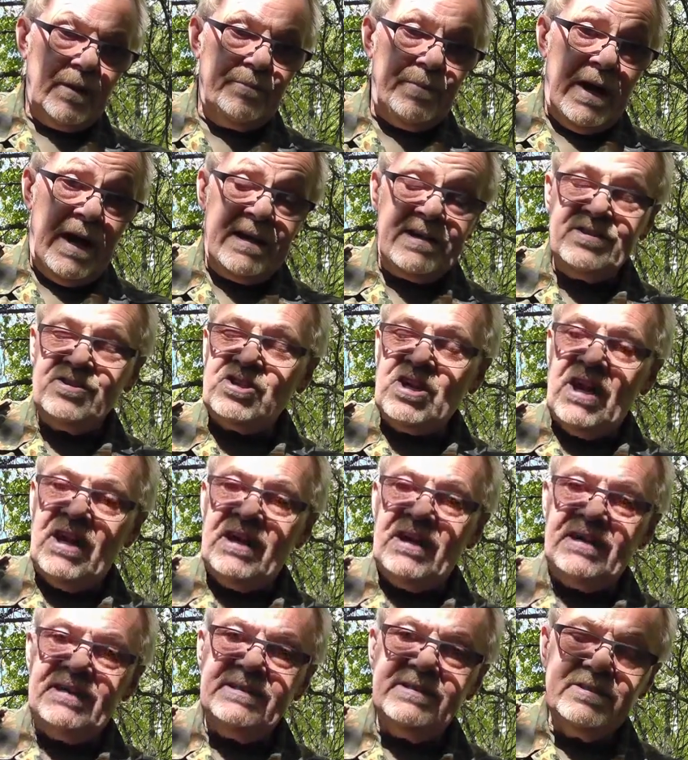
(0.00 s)
pine
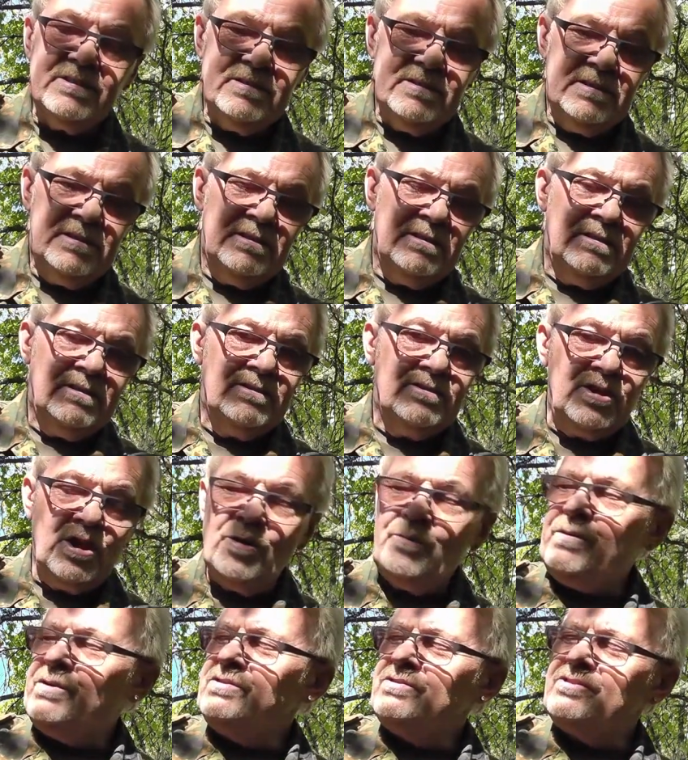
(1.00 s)
tar,
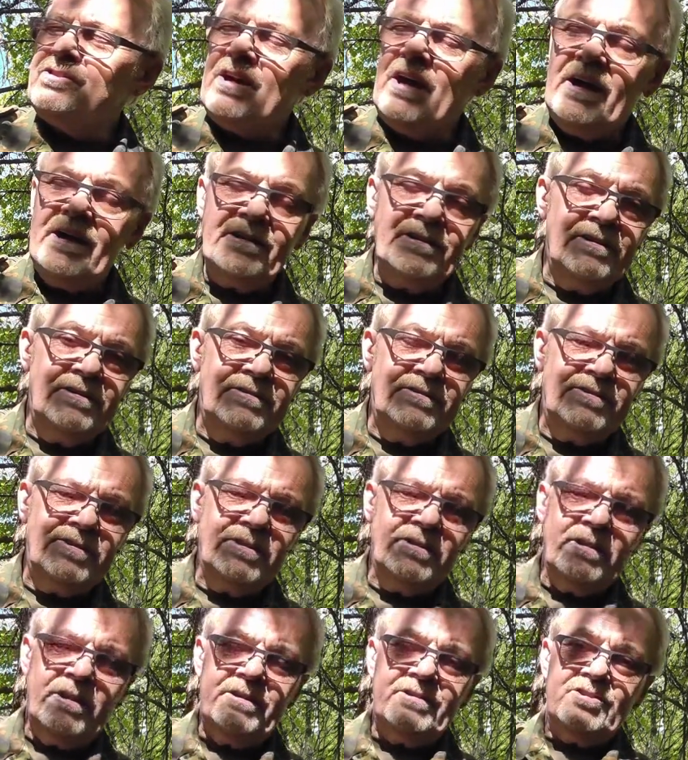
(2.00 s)
turpentine and
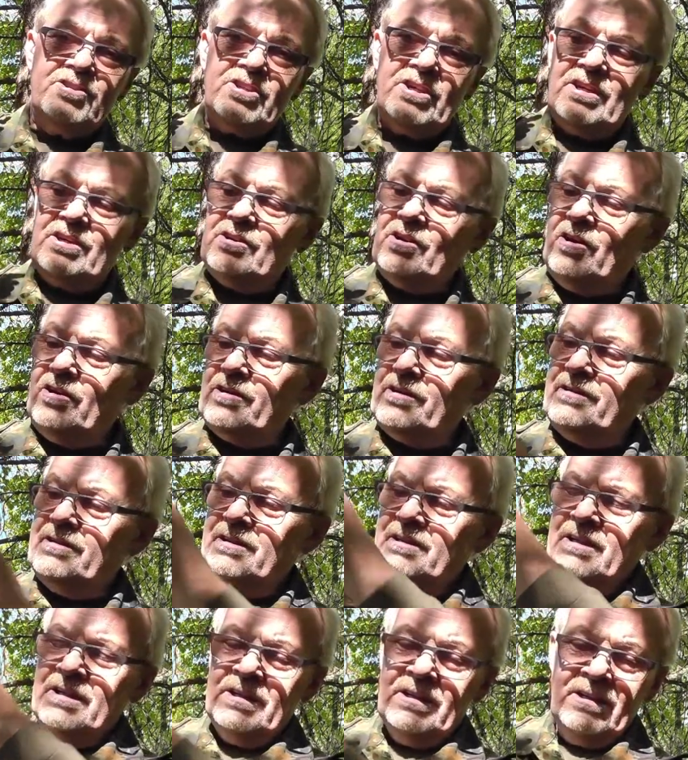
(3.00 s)
linseed oil.
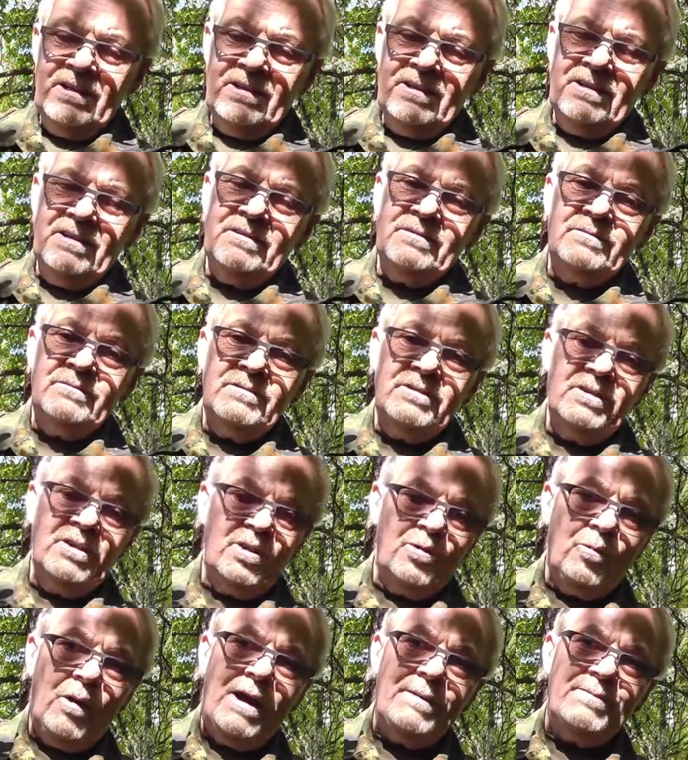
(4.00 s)
And,
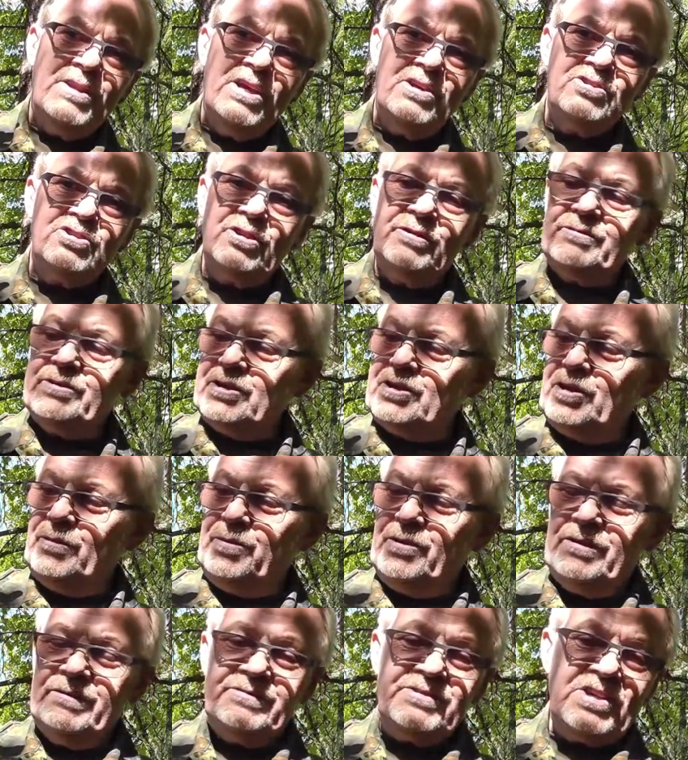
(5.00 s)
you know, wipe these over a
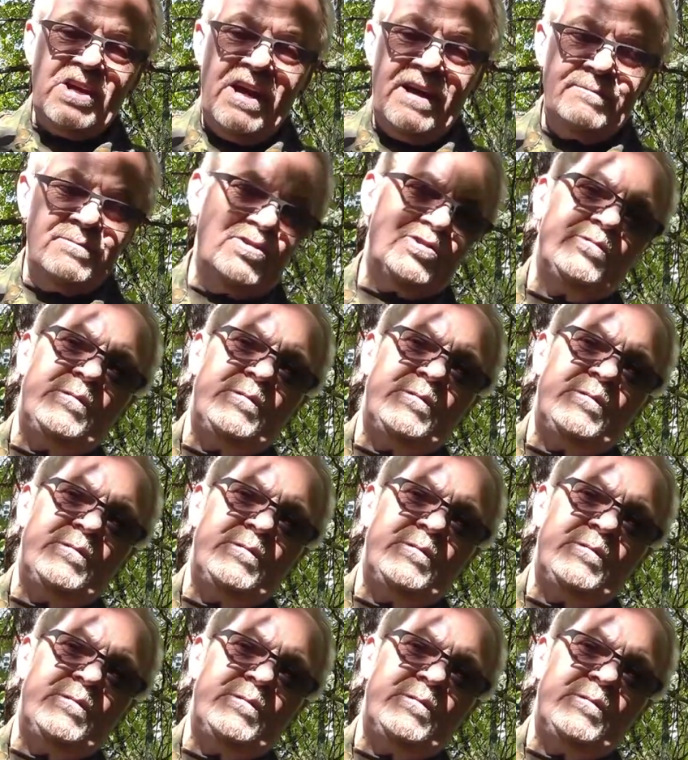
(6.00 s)
couple of times,